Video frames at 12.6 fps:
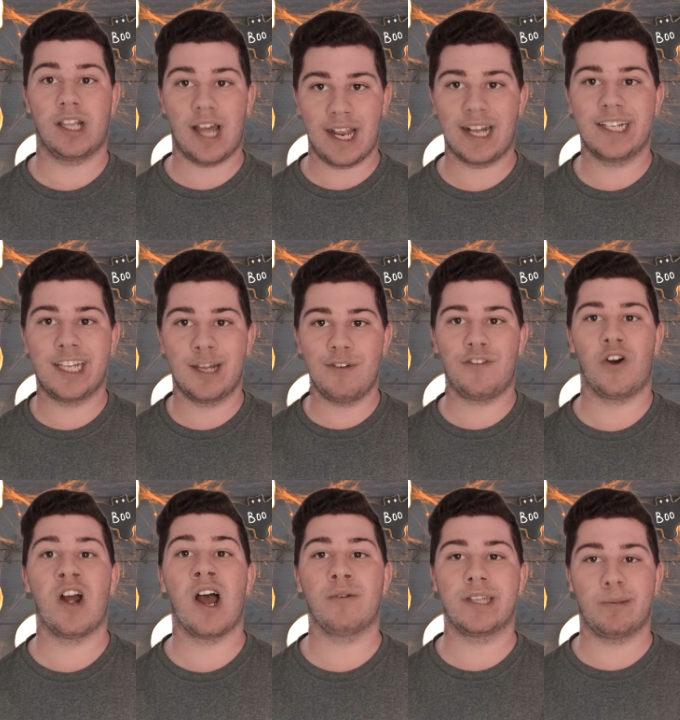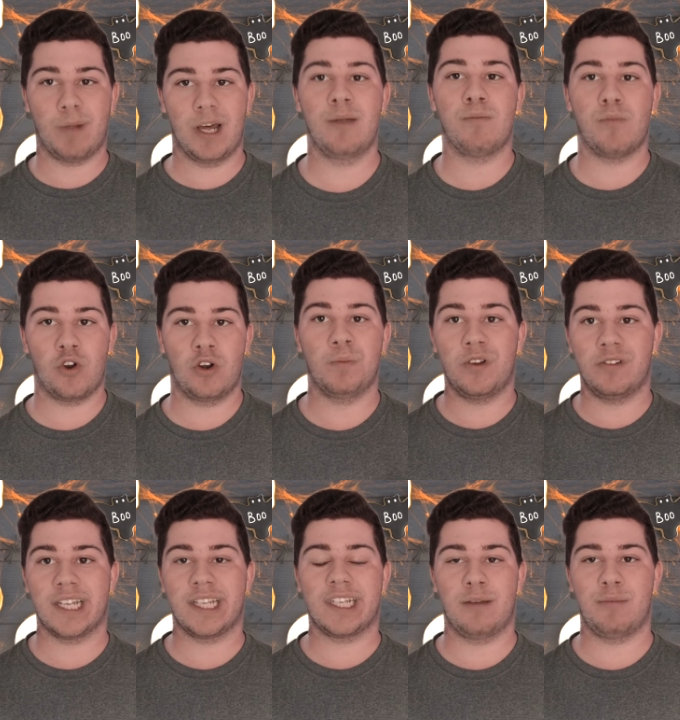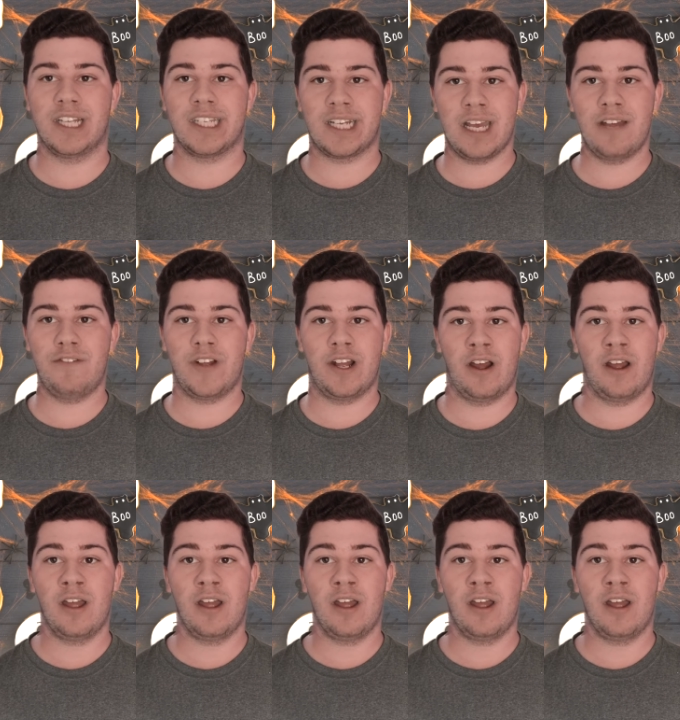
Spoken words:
like I said before, I would explain it more in movies that scared me as a kid video.